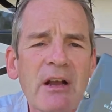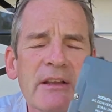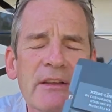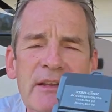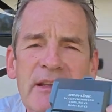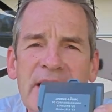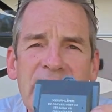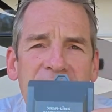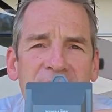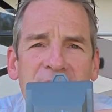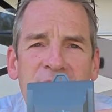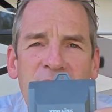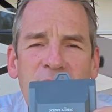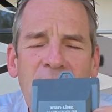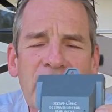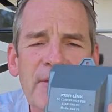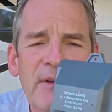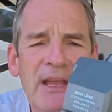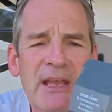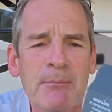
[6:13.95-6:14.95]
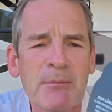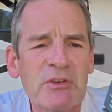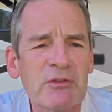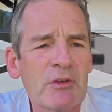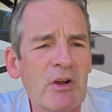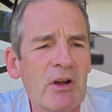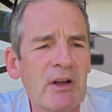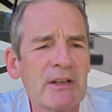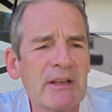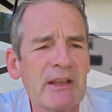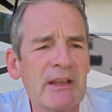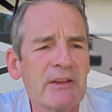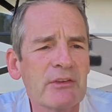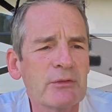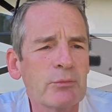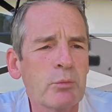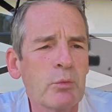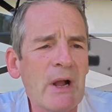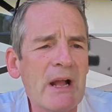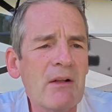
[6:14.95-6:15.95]
You can get this off Amazon
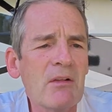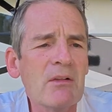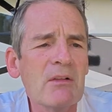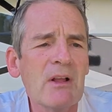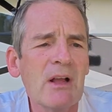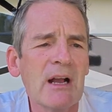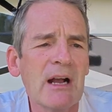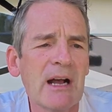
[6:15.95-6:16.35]
as well.